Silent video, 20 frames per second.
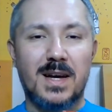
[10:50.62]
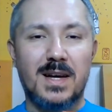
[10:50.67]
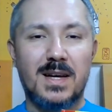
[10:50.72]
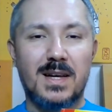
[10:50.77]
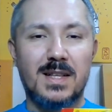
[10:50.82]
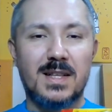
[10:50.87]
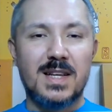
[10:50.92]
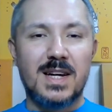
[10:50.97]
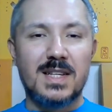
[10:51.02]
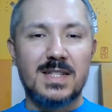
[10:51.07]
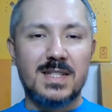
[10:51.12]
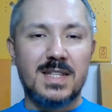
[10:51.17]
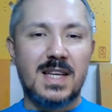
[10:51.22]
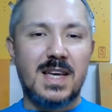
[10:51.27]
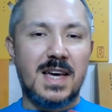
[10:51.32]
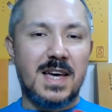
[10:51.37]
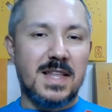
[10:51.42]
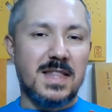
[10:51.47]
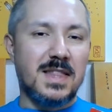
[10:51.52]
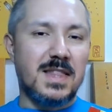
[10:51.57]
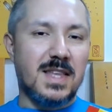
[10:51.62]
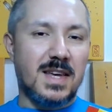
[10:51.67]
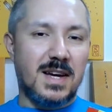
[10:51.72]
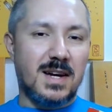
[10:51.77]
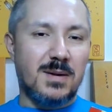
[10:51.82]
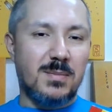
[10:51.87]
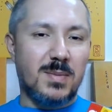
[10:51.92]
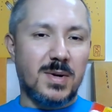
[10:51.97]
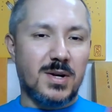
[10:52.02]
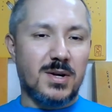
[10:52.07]
it doesn't end
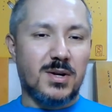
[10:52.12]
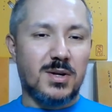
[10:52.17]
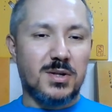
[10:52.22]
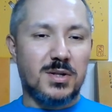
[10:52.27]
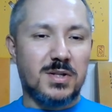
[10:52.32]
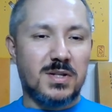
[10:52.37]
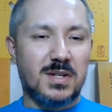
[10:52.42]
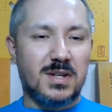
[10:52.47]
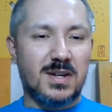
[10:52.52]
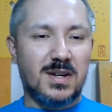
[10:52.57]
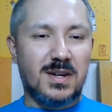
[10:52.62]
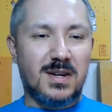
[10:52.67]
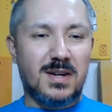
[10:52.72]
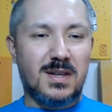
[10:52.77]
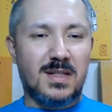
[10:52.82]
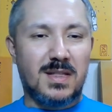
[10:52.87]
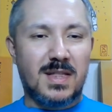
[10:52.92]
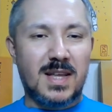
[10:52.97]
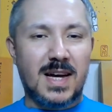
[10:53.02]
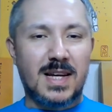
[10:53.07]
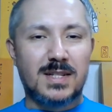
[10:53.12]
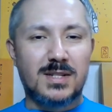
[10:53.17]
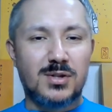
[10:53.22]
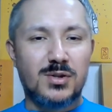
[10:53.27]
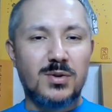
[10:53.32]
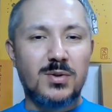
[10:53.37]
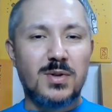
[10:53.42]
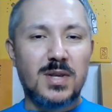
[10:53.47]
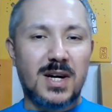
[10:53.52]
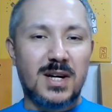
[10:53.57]
there because that's
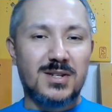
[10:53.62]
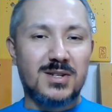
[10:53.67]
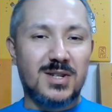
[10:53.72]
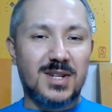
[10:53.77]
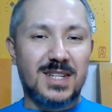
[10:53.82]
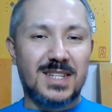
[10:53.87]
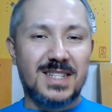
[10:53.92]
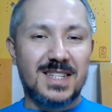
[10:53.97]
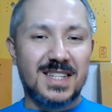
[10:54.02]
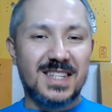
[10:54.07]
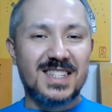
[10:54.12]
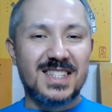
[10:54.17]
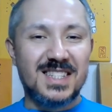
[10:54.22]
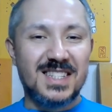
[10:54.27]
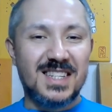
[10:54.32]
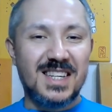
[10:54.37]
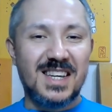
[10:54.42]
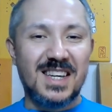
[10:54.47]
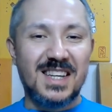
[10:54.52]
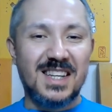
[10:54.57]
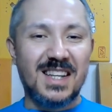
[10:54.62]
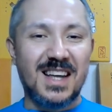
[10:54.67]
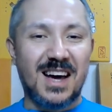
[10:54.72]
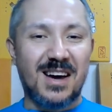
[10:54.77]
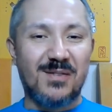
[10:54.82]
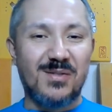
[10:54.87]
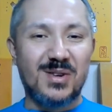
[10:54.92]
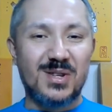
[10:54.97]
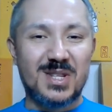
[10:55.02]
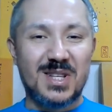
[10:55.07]
2016,
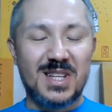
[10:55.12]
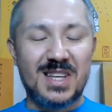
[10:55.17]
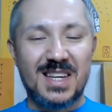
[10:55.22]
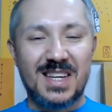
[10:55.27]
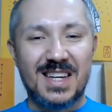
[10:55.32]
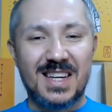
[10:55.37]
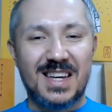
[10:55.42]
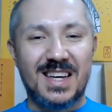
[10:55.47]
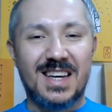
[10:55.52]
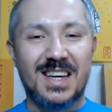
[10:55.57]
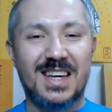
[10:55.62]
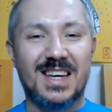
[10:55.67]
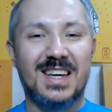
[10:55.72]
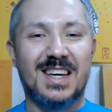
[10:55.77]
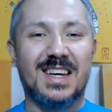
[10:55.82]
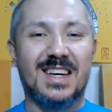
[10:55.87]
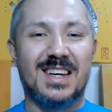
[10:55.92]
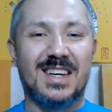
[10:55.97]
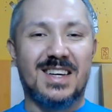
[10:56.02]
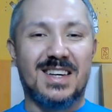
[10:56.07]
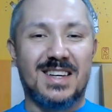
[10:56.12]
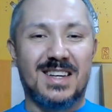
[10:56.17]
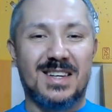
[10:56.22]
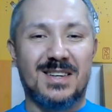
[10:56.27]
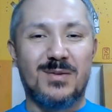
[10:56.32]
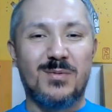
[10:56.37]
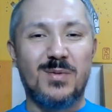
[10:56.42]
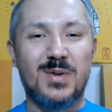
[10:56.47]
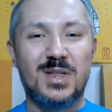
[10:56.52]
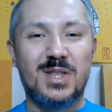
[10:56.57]
obviously.
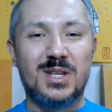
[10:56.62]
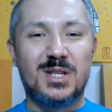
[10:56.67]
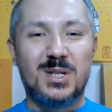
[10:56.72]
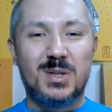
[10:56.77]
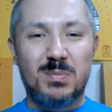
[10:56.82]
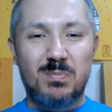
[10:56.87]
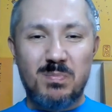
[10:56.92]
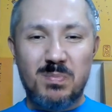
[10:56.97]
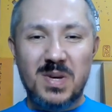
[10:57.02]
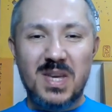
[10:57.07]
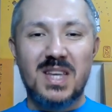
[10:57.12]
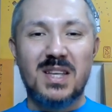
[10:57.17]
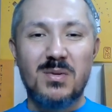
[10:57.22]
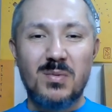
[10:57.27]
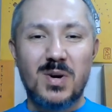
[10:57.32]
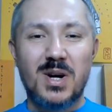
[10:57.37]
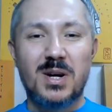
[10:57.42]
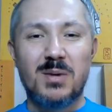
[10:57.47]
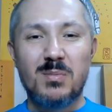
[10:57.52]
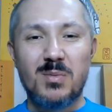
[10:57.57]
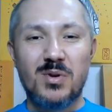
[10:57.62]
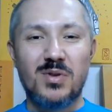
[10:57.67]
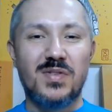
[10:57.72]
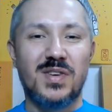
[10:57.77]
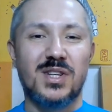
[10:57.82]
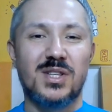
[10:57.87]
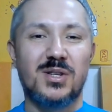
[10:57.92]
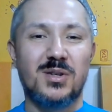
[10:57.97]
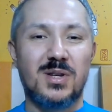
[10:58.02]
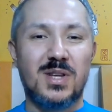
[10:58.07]
With the speed we're
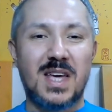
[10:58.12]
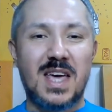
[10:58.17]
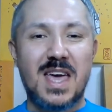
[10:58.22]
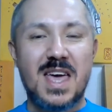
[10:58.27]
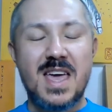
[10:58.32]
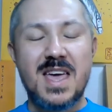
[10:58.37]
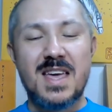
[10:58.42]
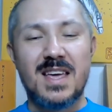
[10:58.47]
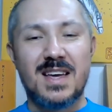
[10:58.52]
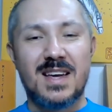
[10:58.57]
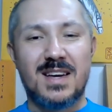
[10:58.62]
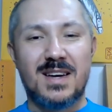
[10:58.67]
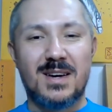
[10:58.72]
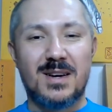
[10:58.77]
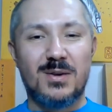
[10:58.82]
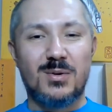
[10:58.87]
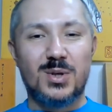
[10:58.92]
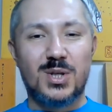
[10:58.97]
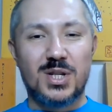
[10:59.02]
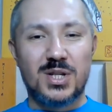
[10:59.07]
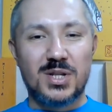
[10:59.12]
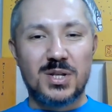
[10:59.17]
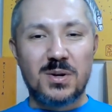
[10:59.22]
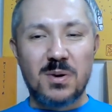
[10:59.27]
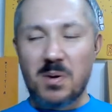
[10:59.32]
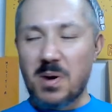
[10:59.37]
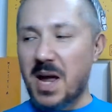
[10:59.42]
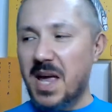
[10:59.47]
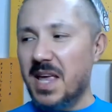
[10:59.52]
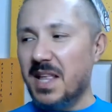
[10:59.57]
moving today, which is
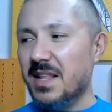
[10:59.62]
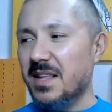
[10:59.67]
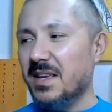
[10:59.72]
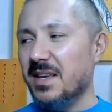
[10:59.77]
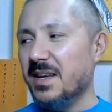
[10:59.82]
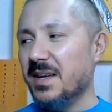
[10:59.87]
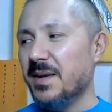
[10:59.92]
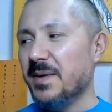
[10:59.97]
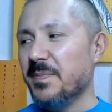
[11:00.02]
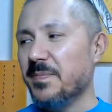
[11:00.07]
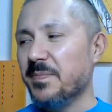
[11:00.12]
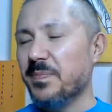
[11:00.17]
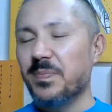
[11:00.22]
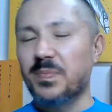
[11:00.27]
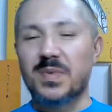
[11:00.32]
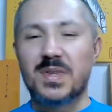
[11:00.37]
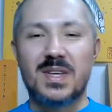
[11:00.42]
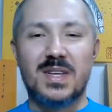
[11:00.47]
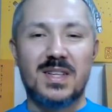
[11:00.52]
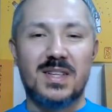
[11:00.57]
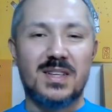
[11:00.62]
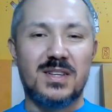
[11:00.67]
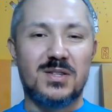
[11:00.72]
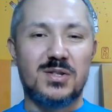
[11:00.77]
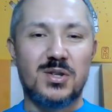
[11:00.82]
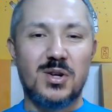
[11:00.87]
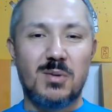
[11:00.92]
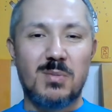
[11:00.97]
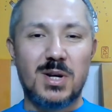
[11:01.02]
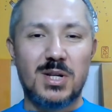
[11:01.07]
great,
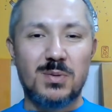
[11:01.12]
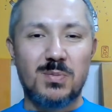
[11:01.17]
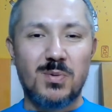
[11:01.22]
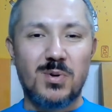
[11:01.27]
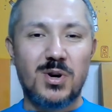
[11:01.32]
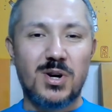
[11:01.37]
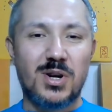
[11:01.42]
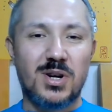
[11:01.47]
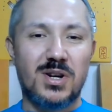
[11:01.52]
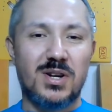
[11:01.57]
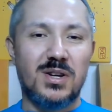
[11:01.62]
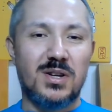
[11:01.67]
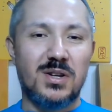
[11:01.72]
so much more